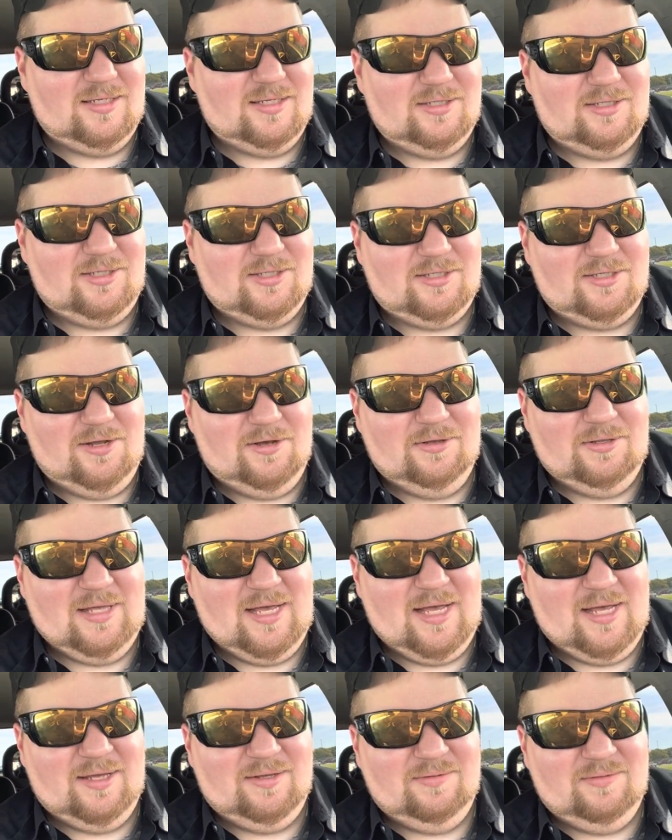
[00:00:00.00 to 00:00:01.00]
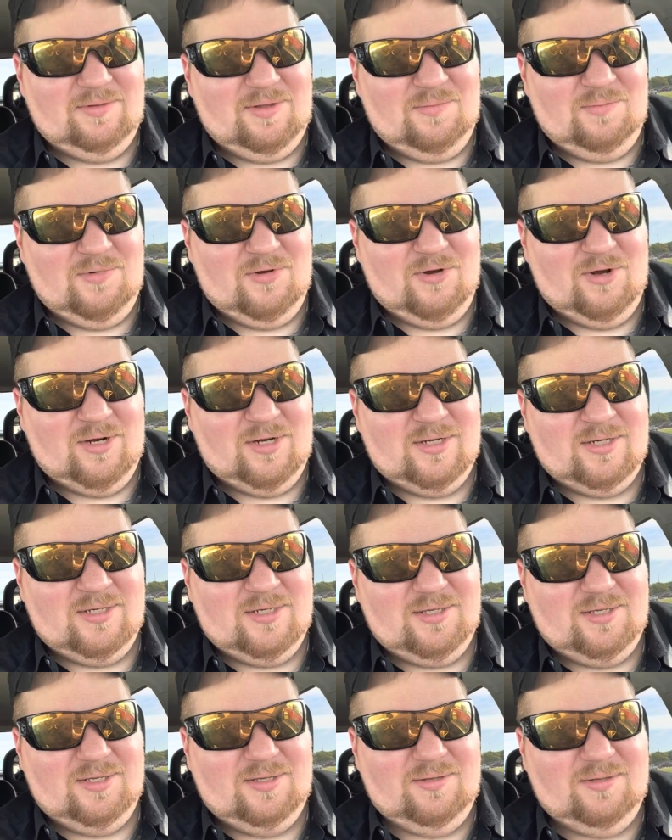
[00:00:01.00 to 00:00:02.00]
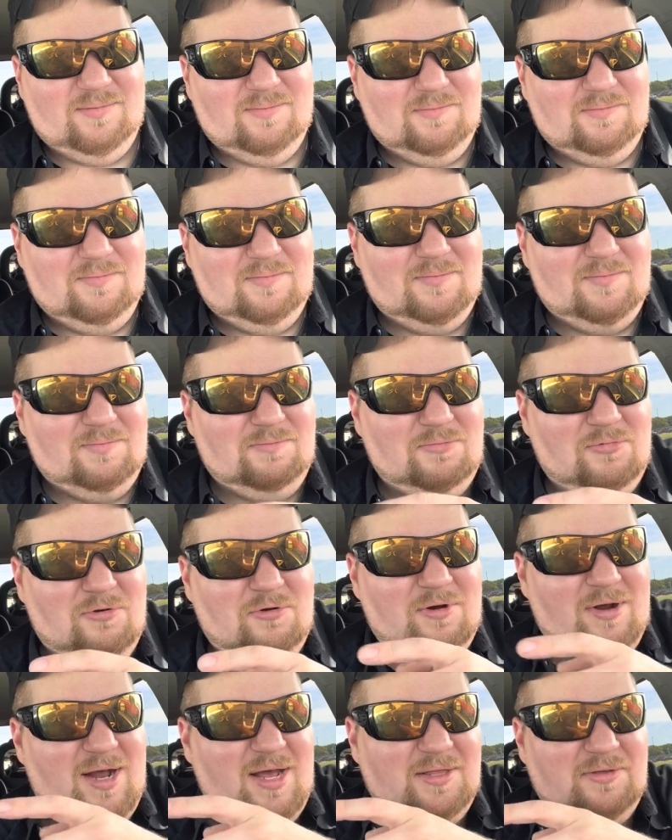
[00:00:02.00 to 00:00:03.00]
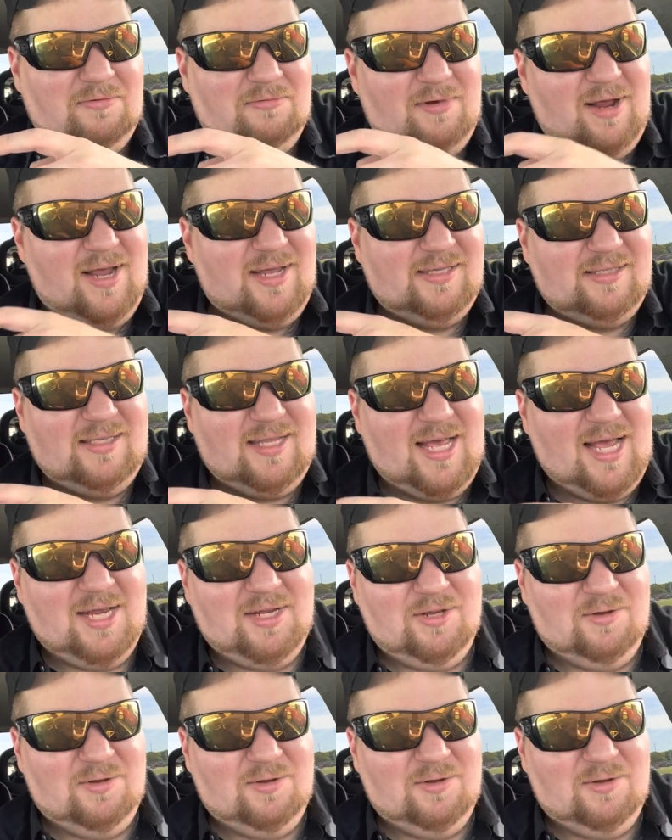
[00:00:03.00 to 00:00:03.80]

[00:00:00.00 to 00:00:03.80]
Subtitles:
Just know that the more on the right side,